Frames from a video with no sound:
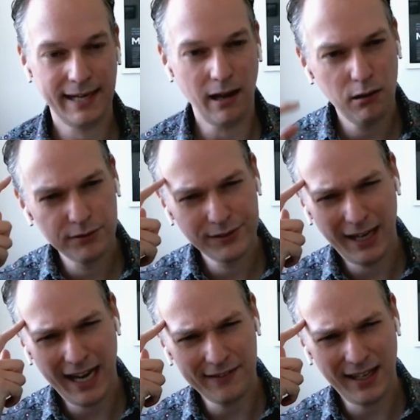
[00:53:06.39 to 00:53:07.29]
oh, so I
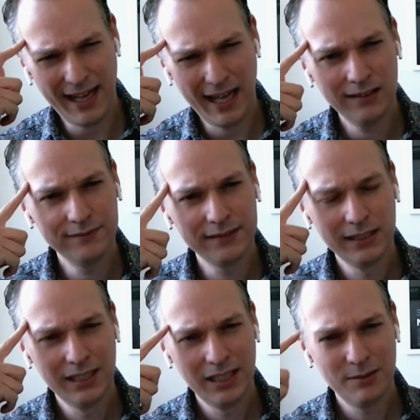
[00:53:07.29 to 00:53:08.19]
have to have
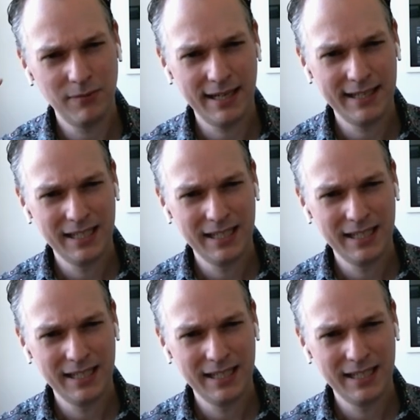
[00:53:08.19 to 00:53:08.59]
my